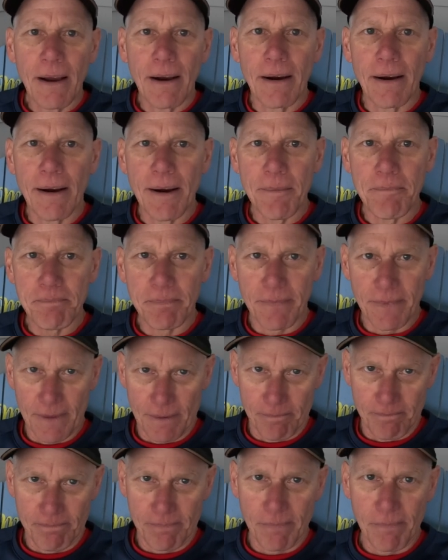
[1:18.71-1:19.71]

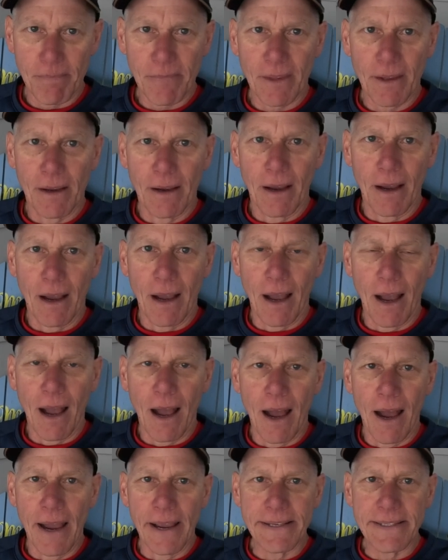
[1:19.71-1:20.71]

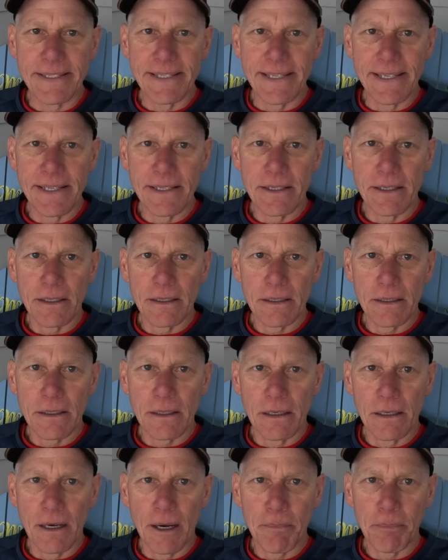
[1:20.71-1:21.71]
I did
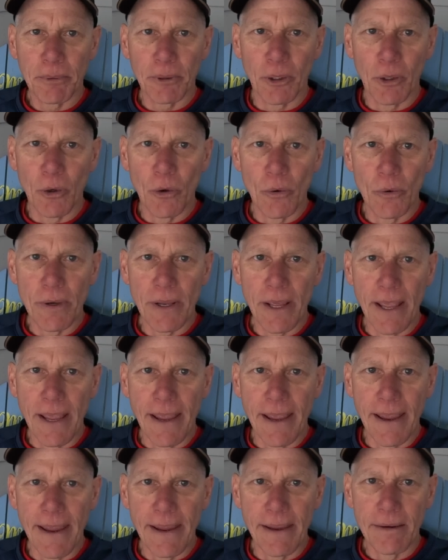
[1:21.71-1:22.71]
upload
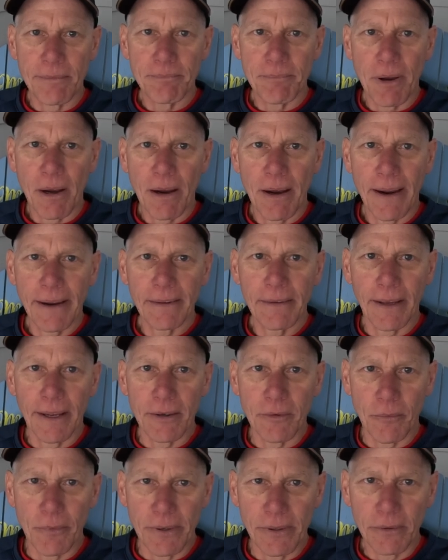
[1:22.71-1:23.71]
a
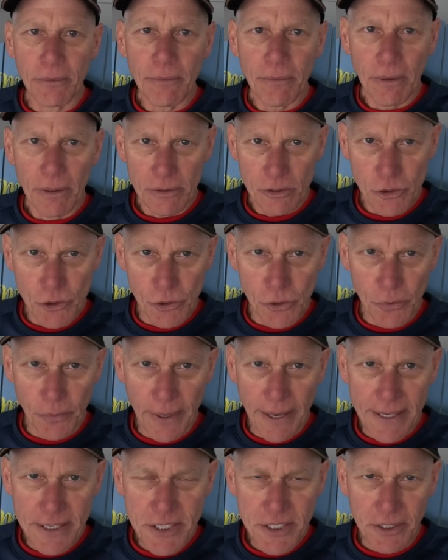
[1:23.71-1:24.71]
highlight reel
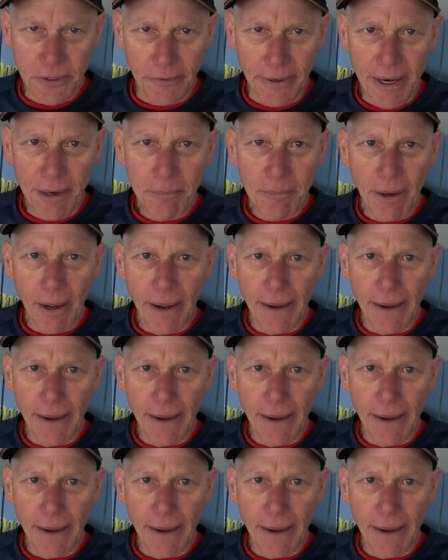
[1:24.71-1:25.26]
to Instagram.